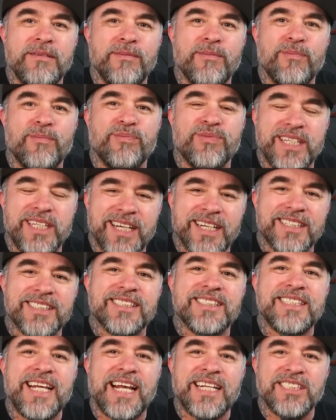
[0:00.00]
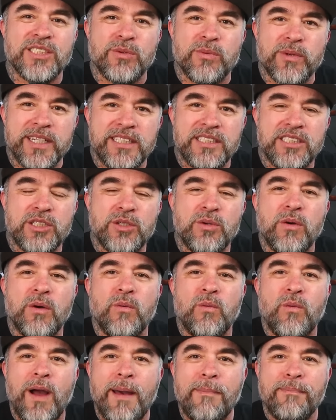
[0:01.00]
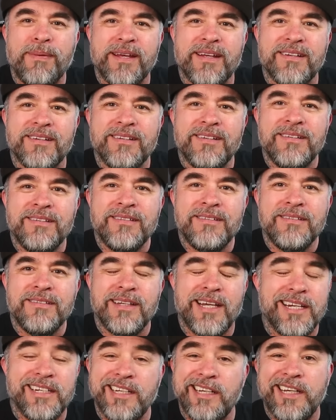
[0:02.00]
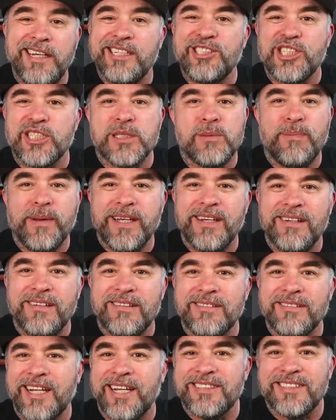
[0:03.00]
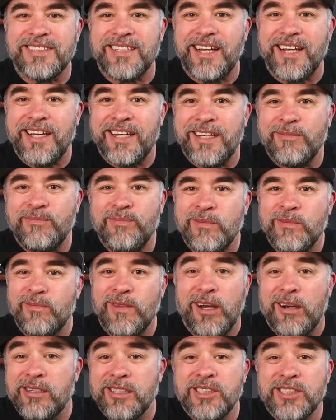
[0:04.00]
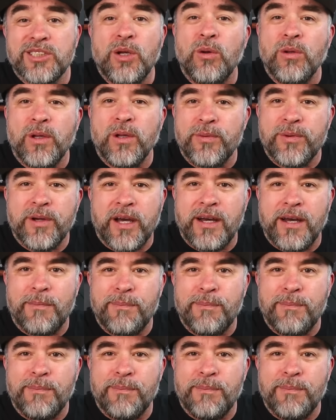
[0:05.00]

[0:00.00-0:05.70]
the accessory to a weapon, and it had just been, let's say, on a Solo cup